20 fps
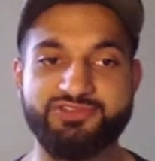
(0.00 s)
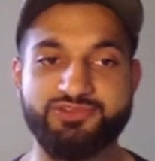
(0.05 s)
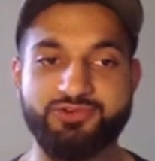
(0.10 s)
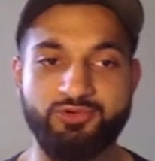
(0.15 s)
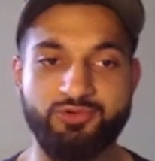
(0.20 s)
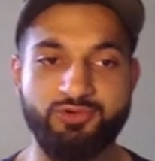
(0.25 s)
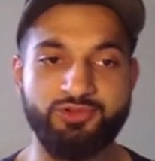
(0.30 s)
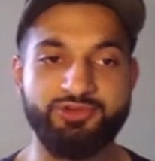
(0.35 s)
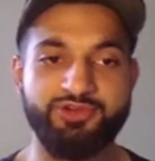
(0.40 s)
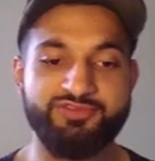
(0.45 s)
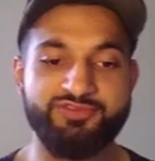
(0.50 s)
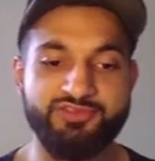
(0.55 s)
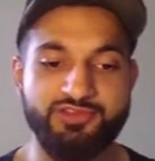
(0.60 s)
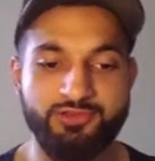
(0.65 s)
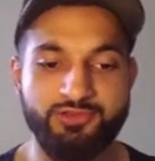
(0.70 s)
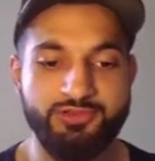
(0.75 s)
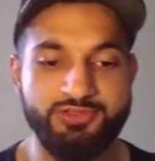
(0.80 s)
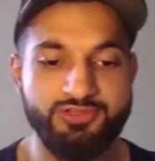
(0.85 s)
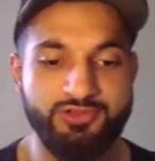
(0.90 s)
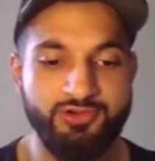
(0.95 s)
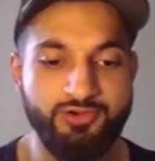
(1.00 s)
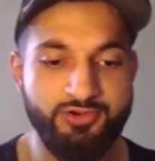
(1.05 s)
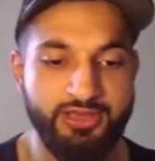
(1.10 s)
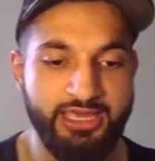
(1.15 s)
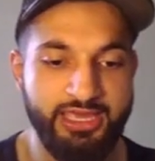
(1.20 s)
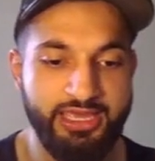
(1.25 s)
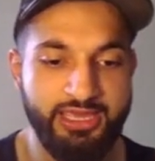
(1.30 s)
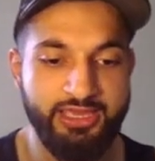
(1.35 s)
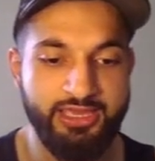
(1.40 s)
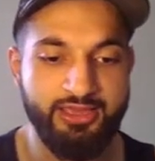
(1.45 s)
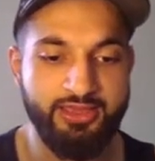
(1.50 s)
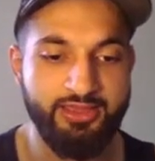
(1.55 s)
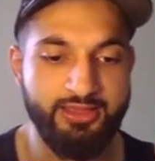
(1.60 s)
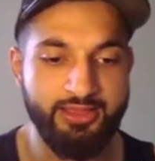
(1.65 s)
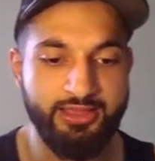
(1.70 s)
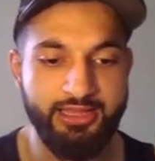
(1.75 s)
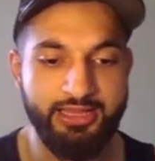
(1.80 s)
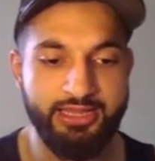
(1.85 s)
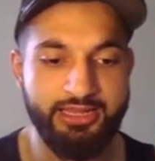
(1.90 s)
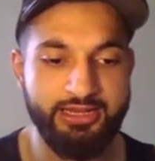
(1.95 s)
So all you have to do is go, hey,
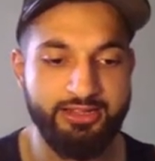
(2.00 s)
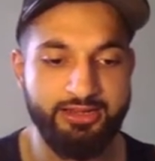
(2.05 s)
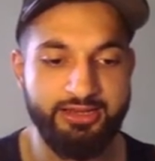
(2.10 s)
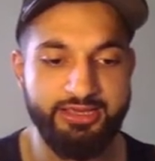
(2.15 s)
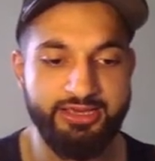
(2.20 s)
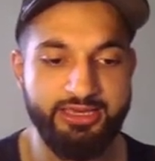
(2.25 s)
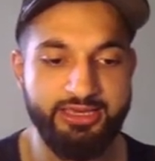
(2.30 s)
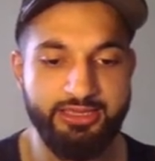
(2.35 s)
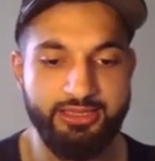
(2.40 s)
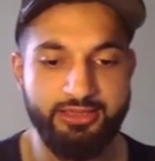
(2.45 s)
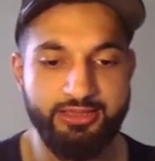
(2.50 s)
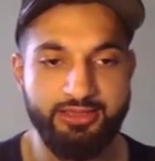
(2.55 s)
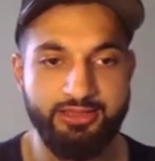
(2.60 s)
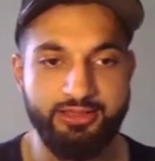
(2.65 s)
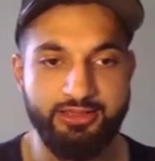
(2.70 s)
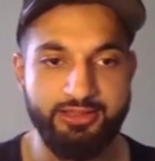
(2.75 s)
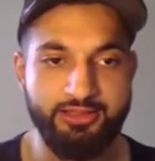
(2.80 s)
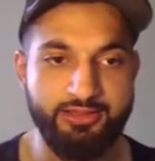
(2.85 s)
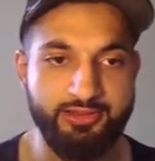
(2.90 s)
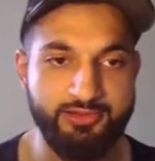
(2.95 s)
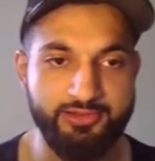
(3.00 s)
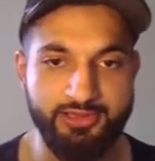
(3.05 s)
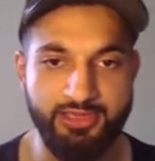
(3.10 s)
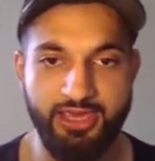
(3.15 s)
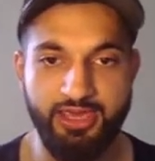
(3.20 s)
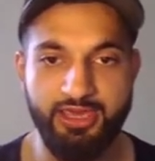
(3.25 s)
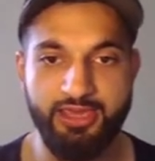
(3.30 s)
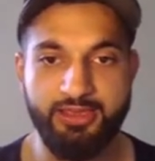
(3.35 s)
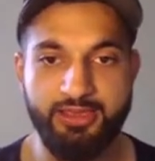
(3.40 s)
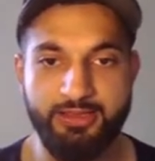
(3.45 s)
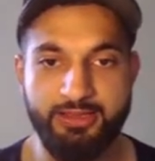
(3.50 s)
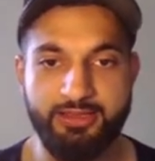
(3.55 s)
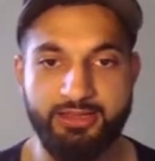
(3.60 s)
Hanaley, okay?